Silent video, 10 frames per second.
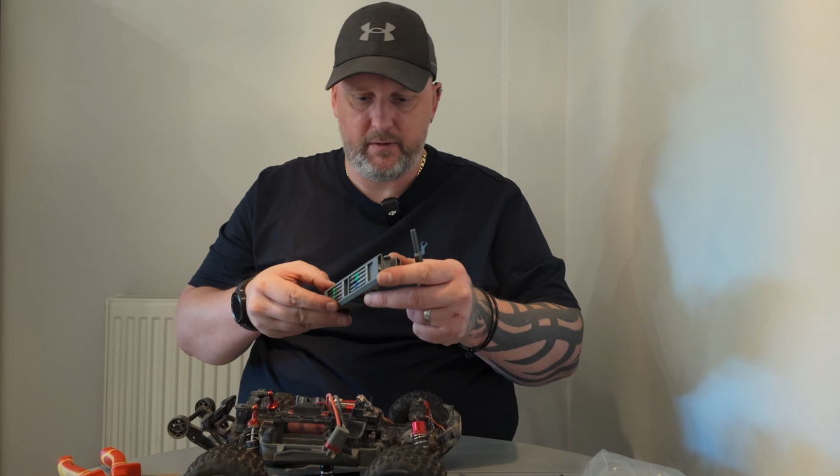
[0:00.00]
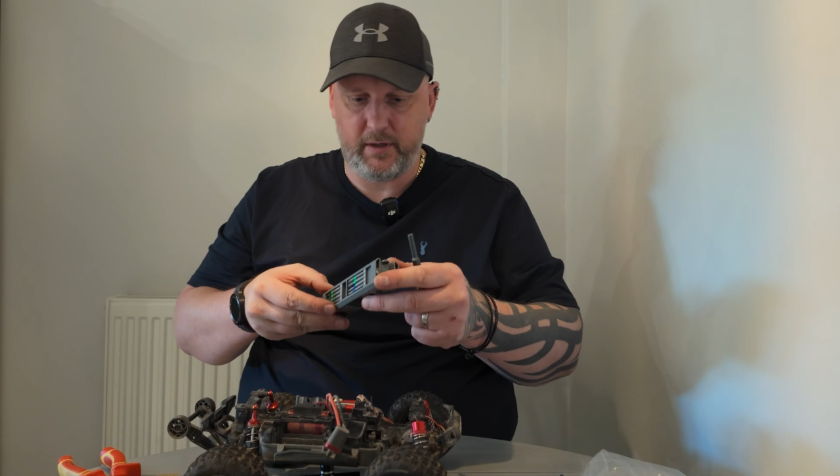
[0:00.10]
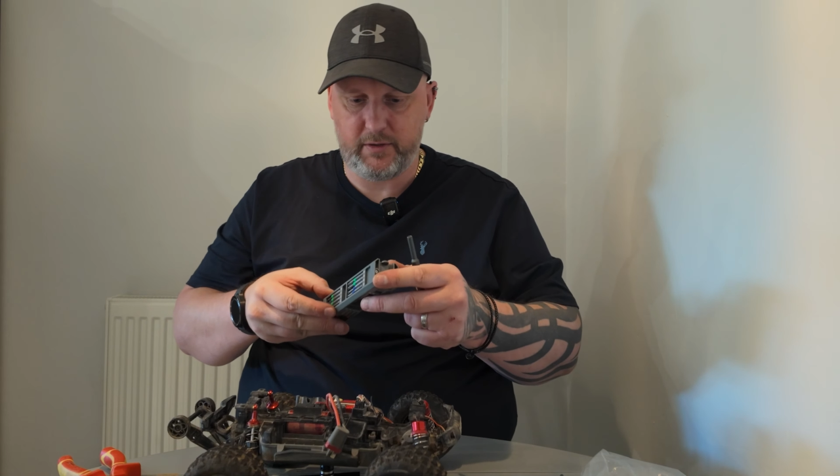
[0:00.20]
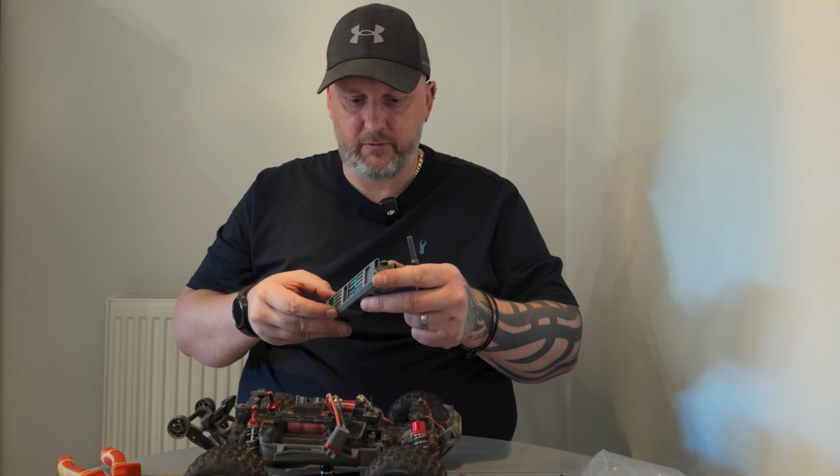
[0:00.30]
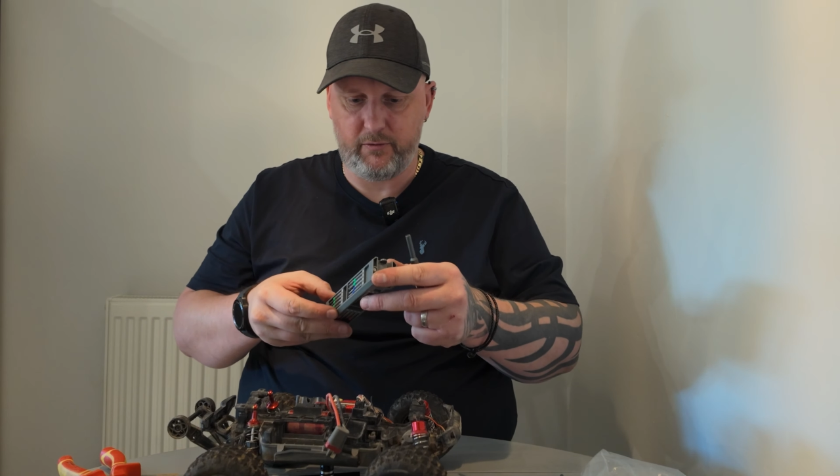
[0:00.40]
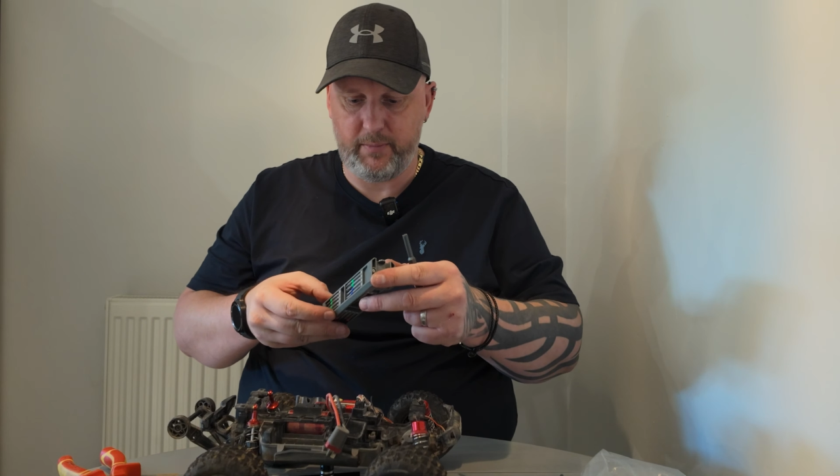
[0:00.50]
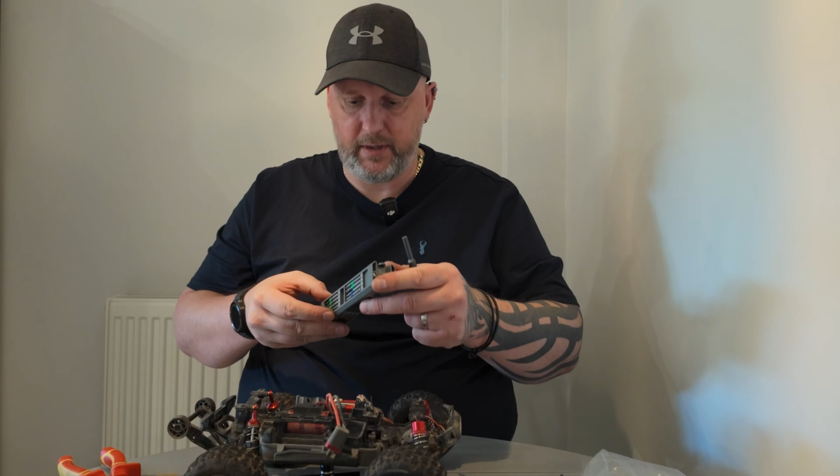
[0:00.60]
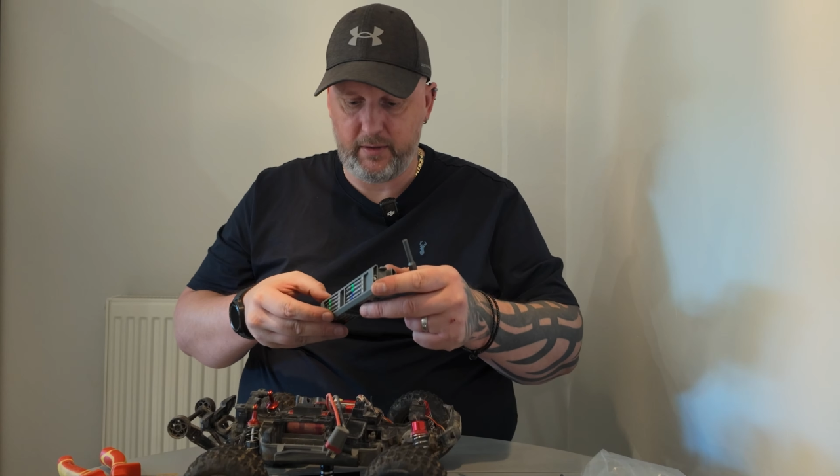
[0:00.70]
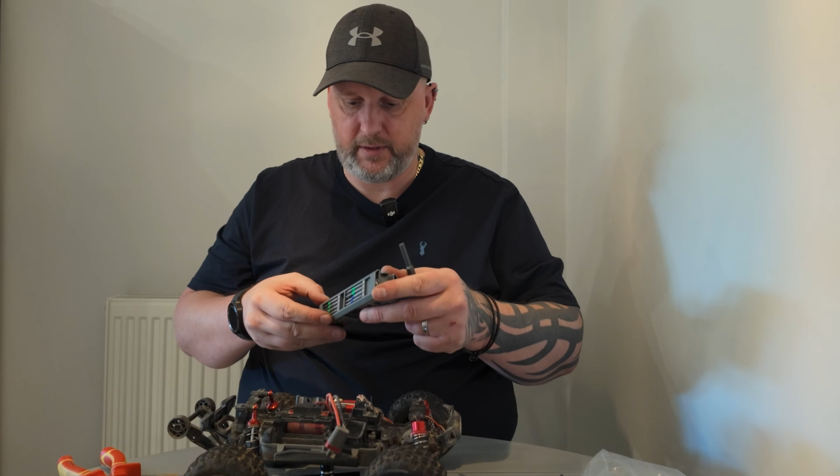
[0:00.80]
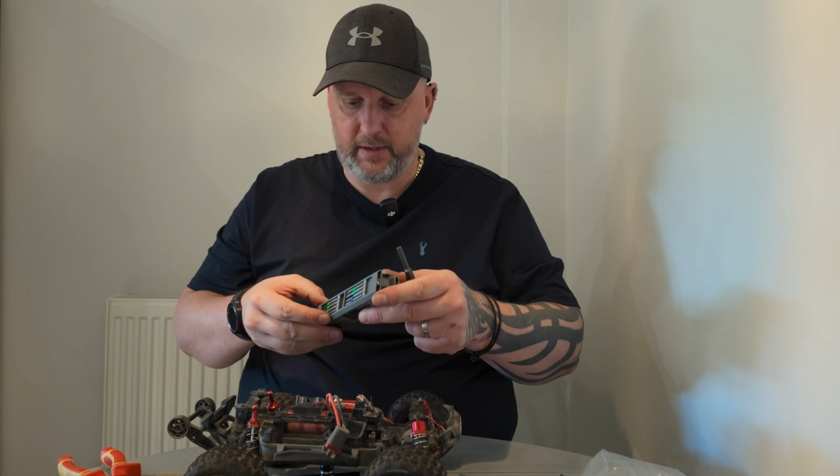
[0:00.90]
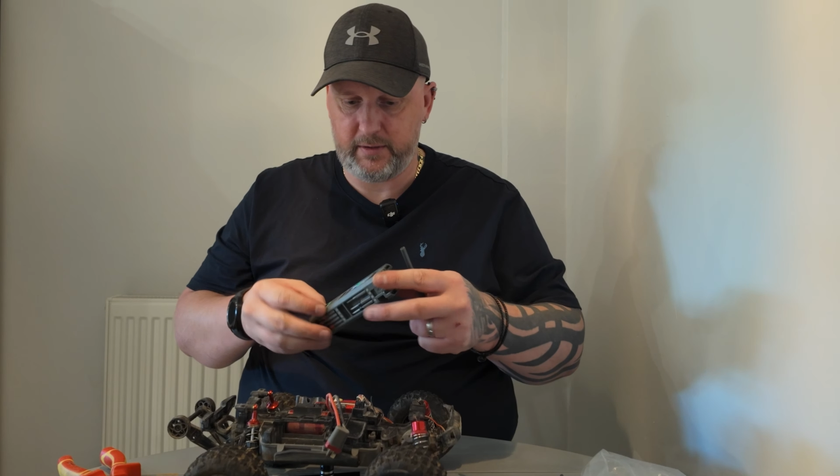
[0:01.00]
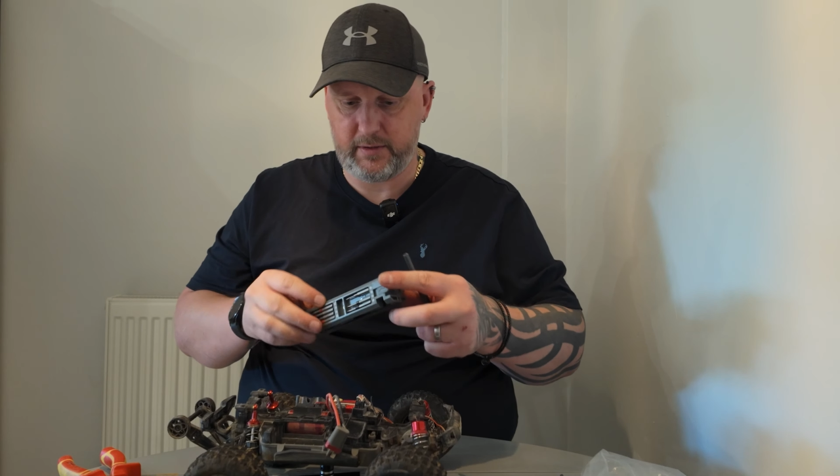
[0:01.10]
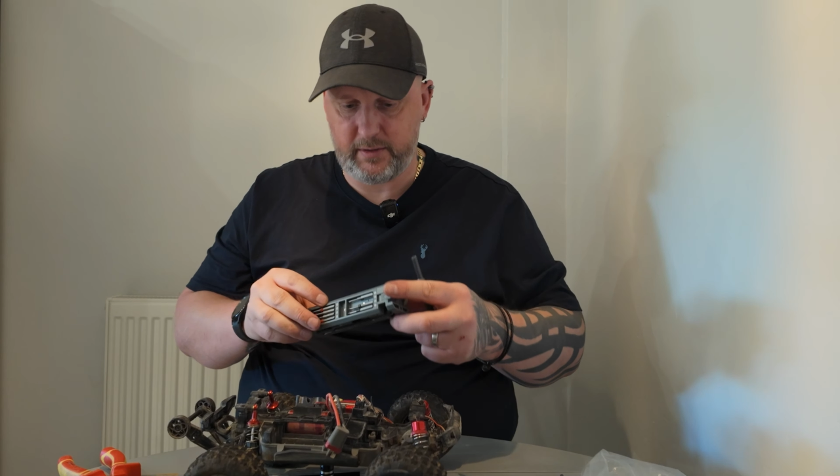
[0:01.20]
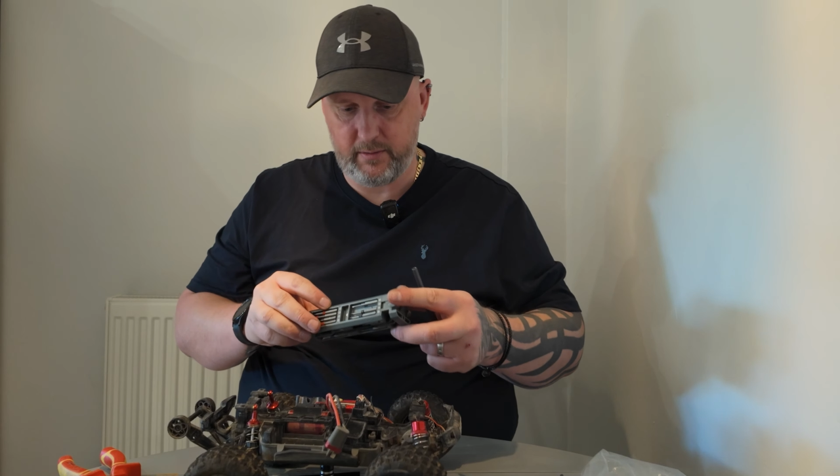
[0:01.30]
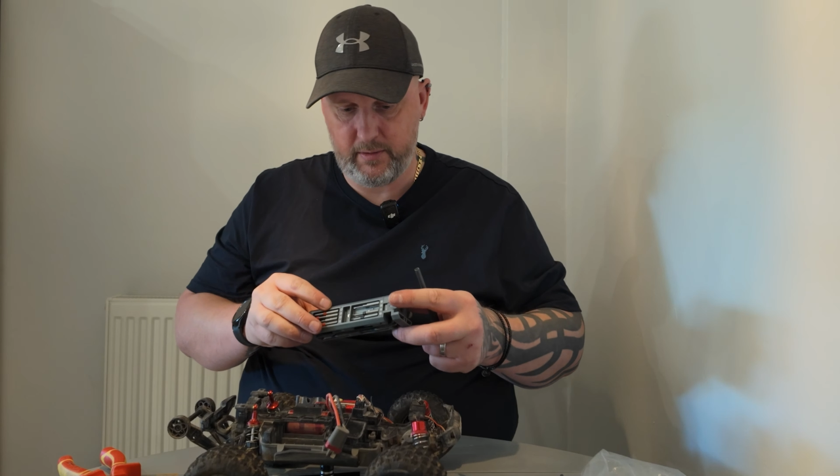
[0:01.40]
right screw bit on the end,
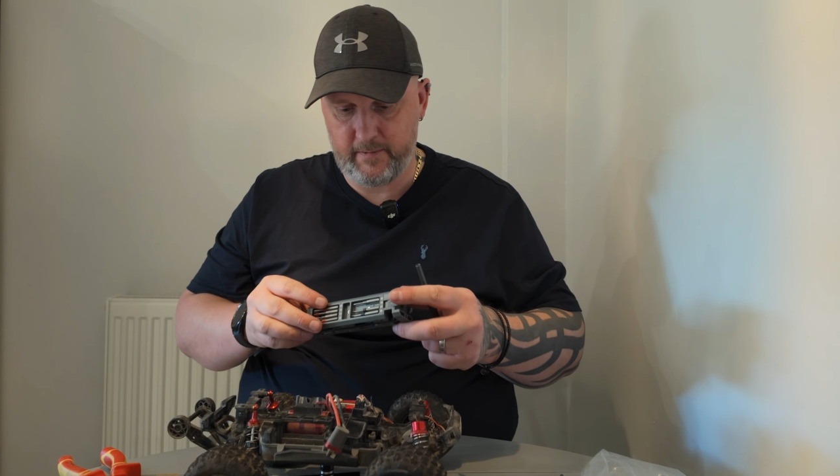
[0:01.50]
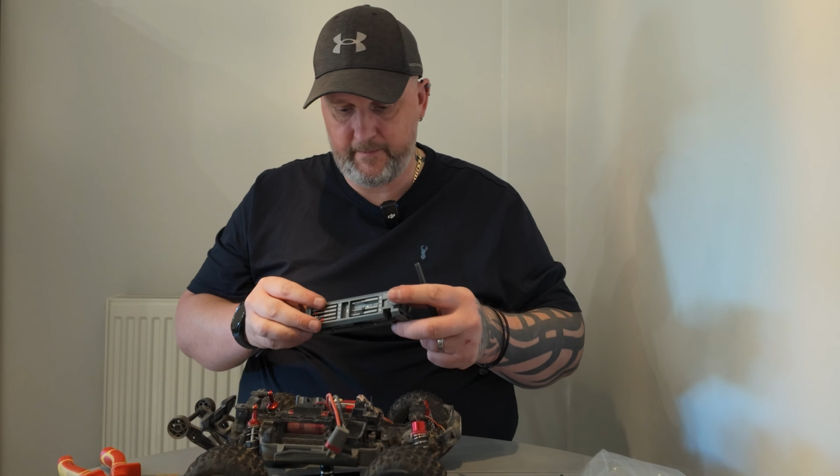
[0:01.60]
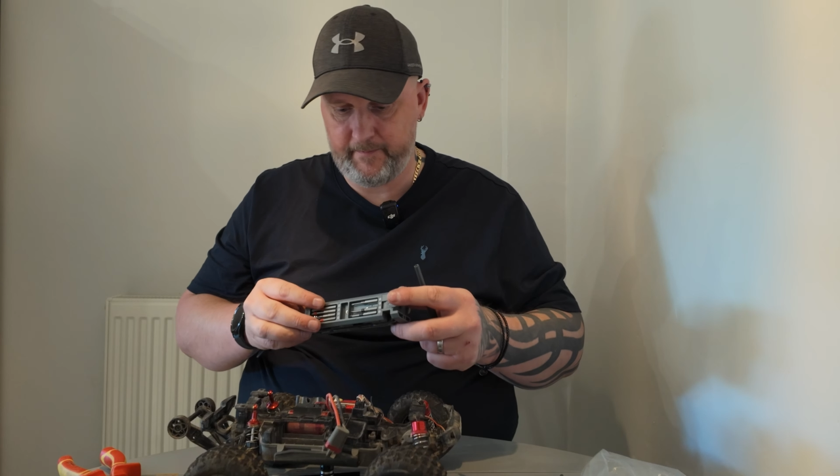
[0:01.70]
shall we?